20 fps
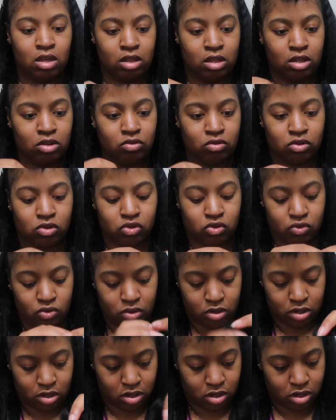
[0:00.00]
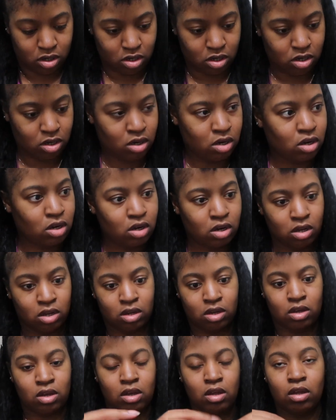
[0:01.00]
This one's shorter,
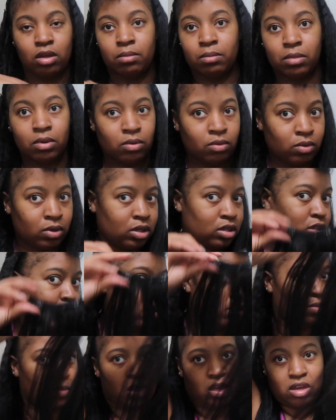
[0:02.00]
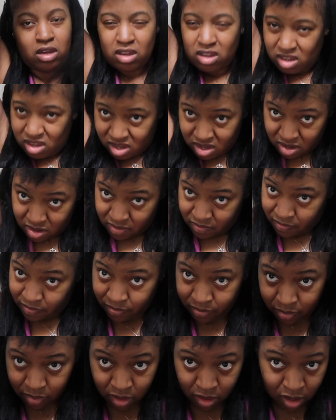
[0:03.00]
but we can still make it.
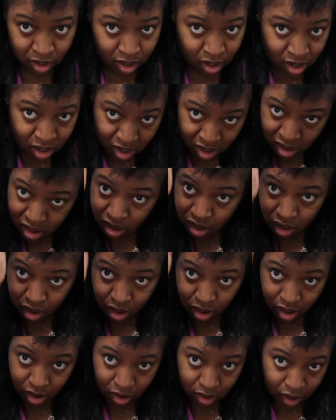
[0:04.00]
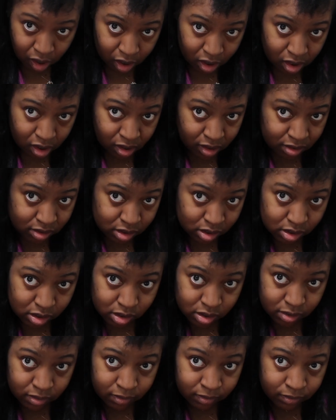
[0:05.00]
I think so, like this.
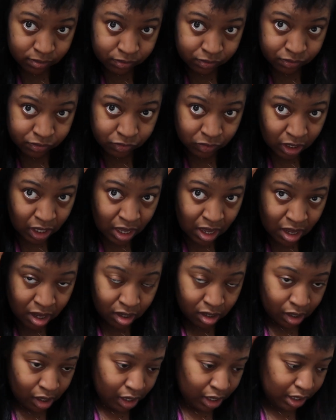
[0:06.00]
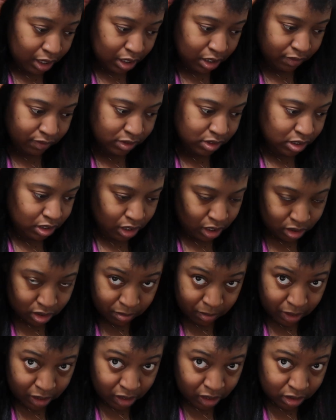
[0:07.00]
Yeah, I can't even see. I
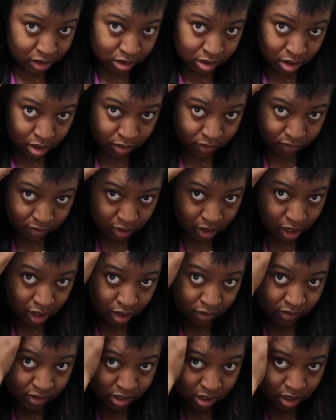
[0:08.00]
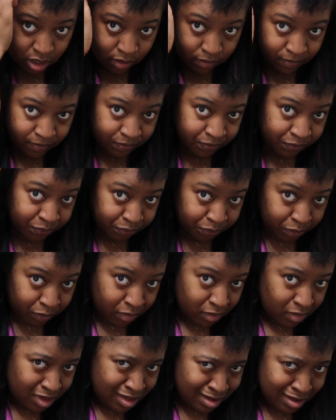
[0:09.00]
took my glasses off. Can't even see.
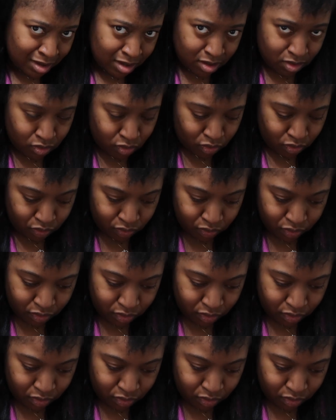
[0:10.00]
Oof.